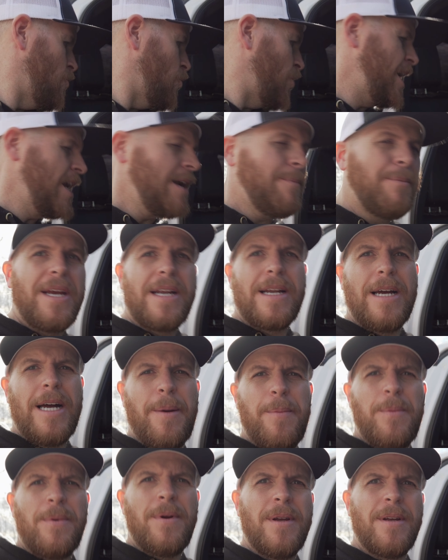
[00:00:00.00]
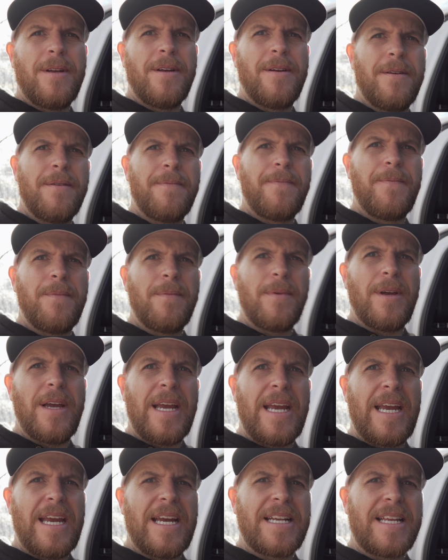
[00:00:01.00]
We got to meet up
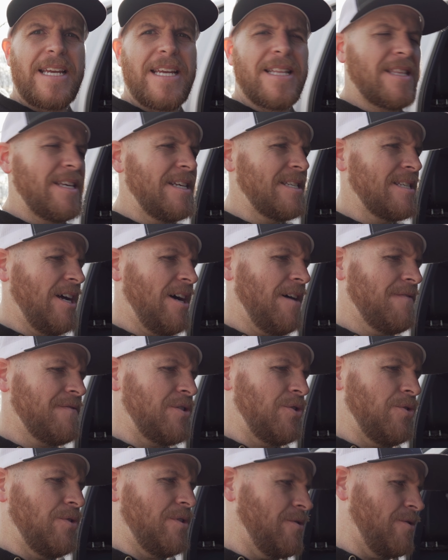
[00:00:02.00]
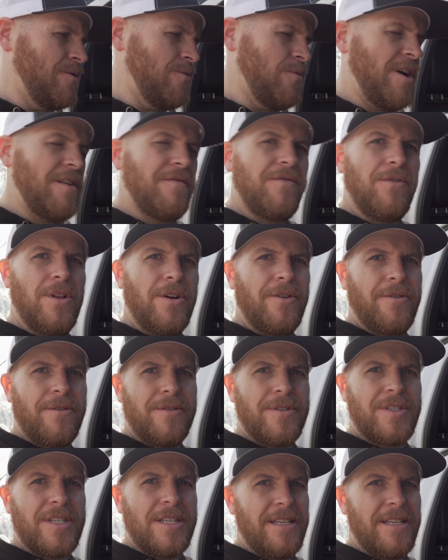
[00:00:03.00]
and get these off to their rightful owners,